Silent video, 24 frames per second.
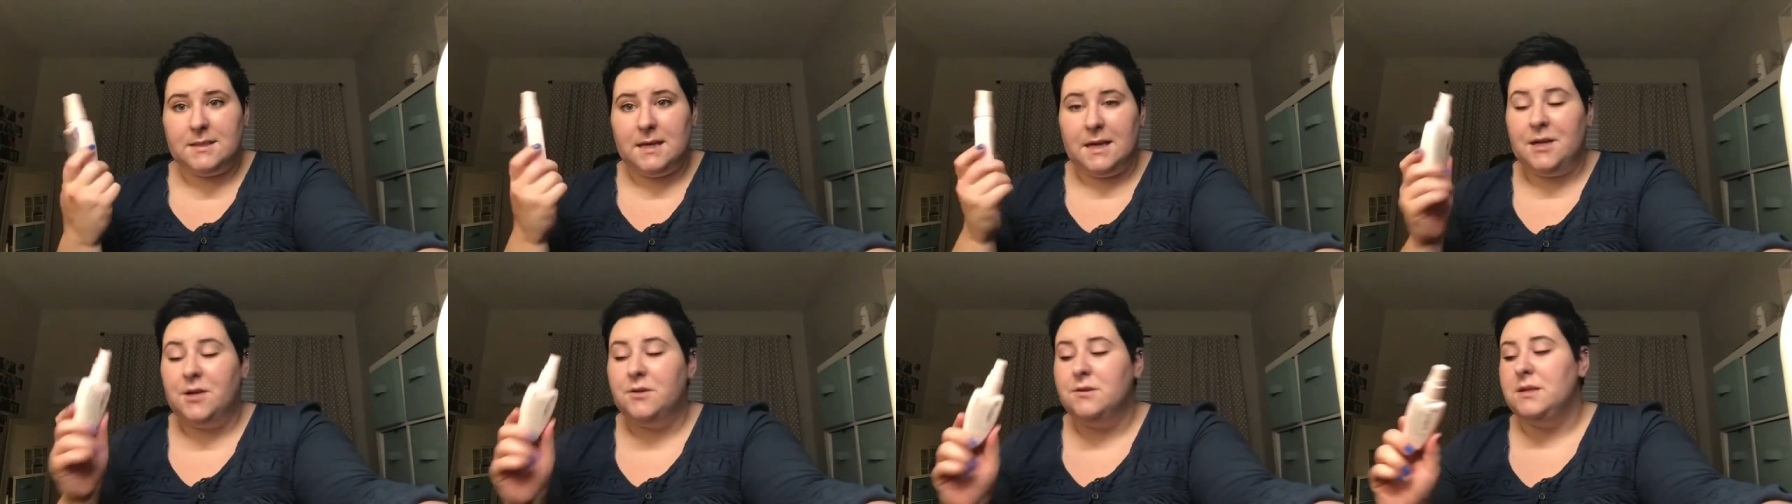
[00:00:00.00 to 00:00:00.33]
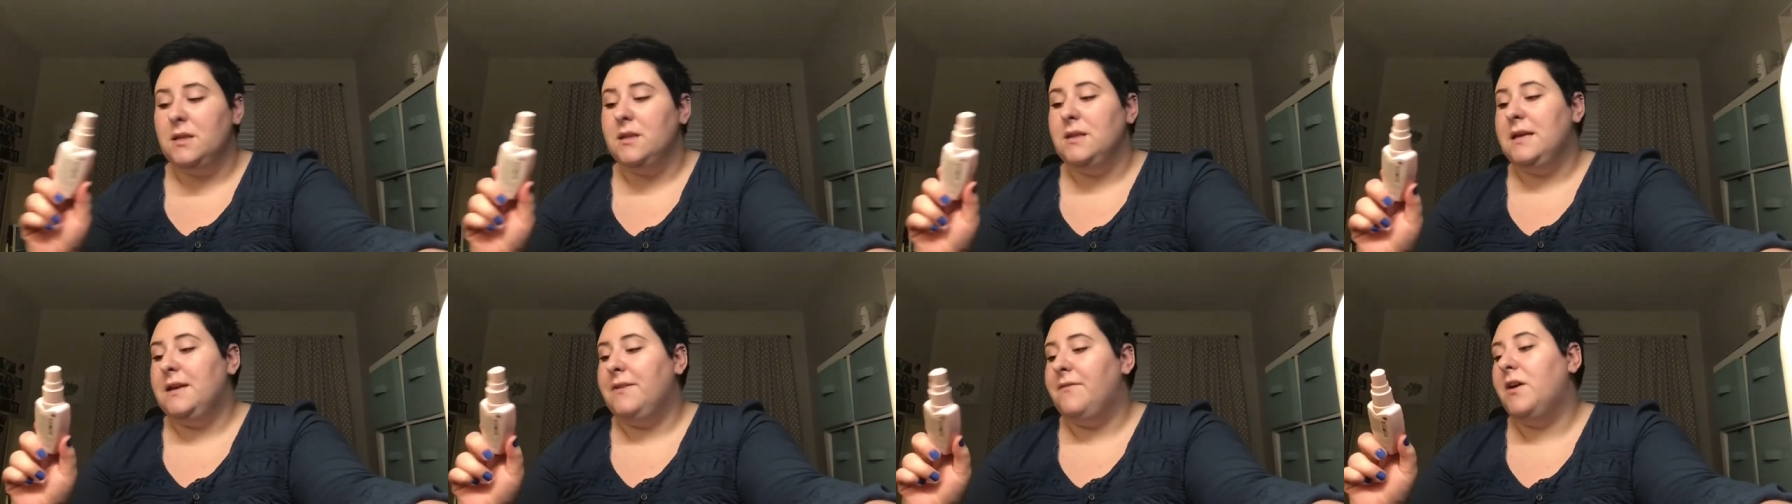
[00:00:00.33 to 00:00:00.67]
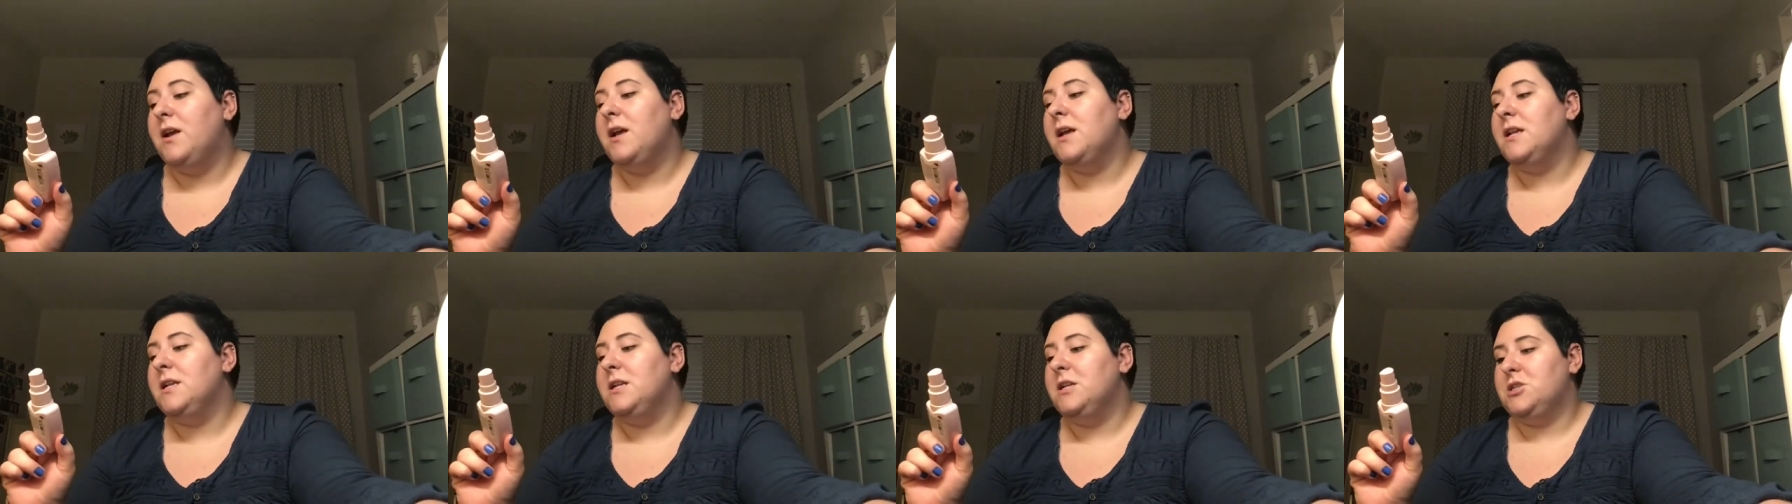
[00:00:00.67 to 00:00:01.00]
I use a
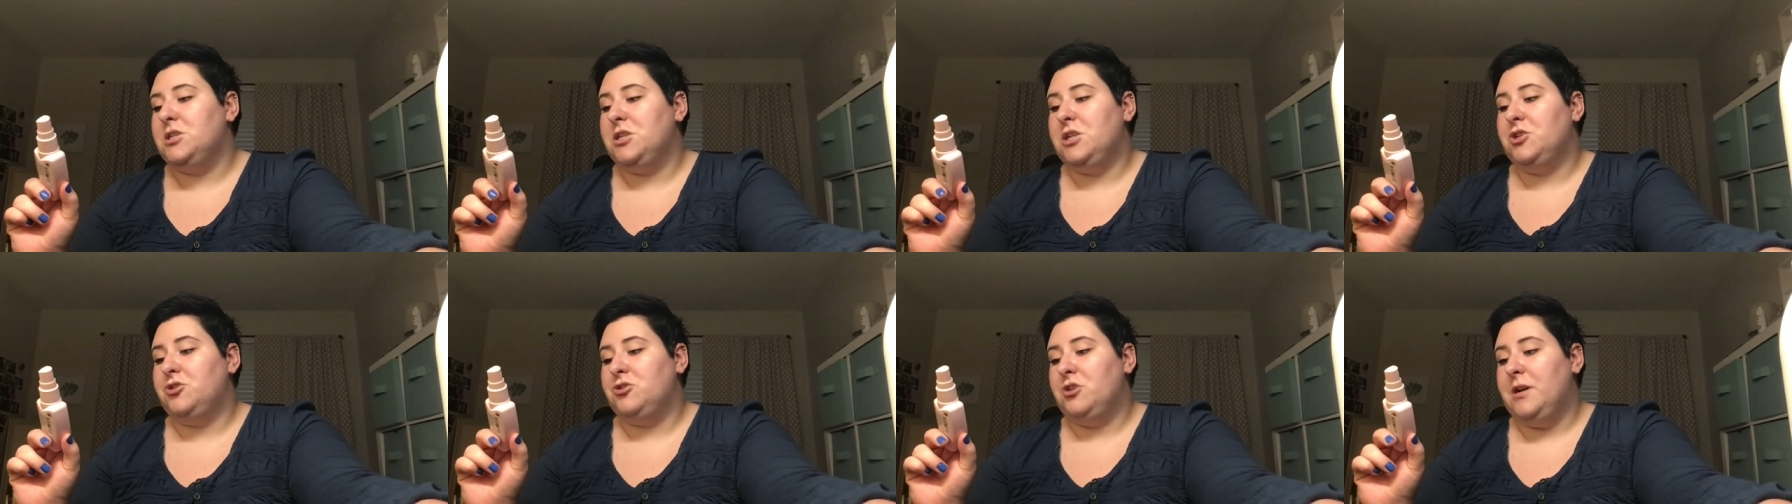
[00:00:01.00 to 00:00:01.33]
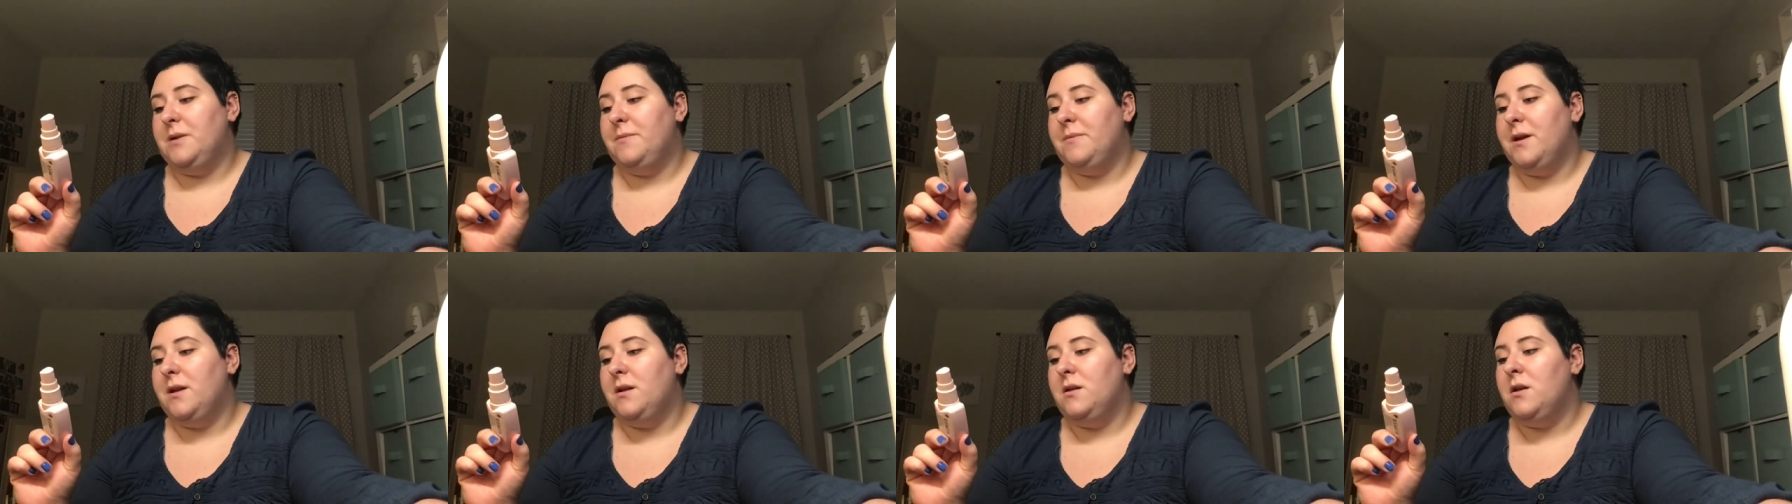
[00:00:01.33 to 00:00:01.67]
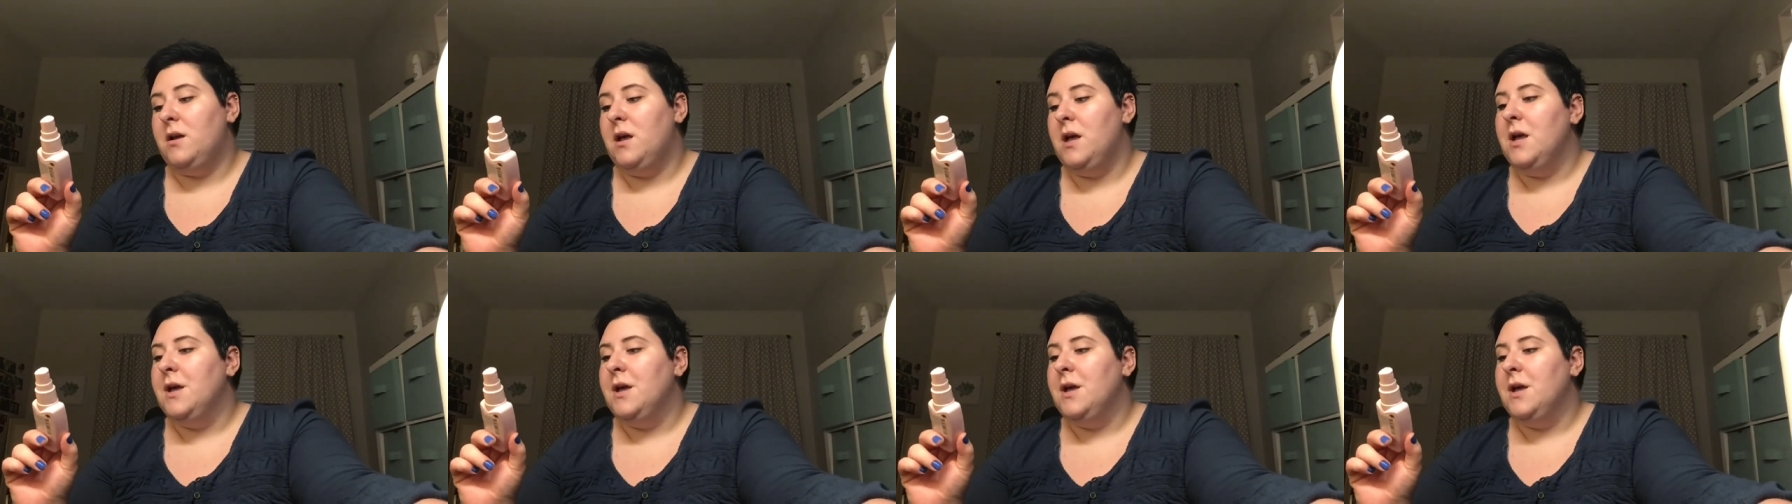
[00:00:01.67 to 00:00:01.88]
leave-in conditioning treatment.